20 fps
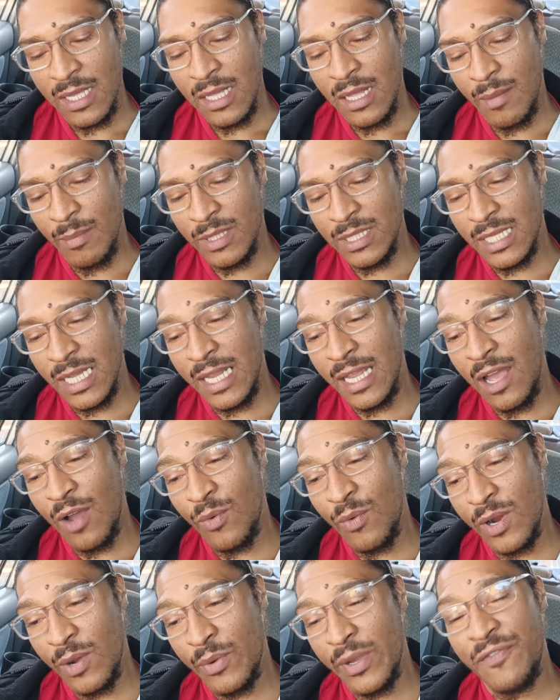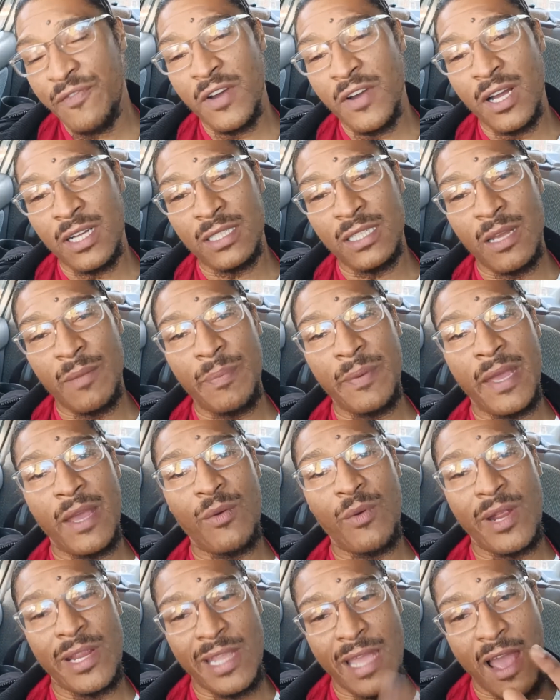I'm going to tell y'all where we fucked up at,
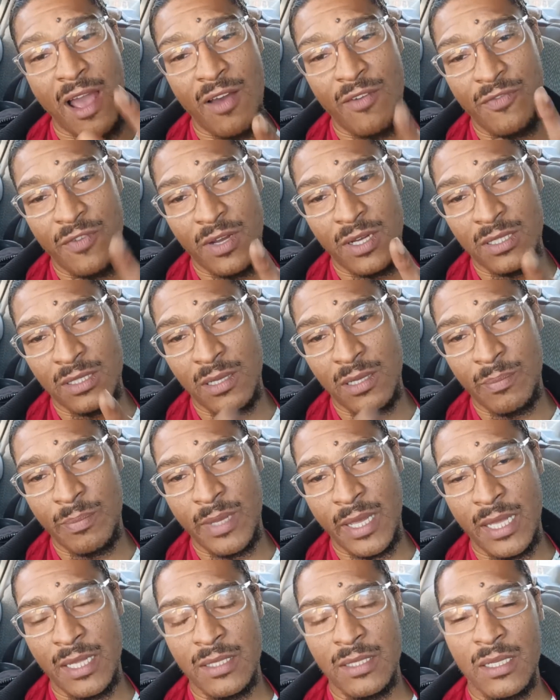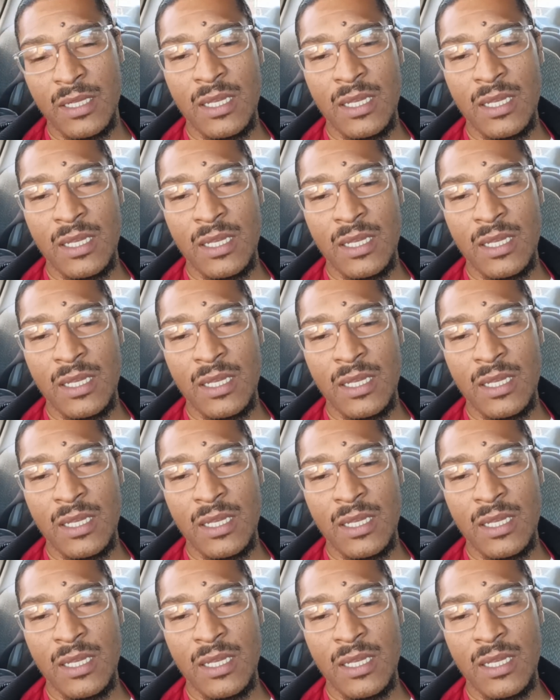where y'all fucked up at.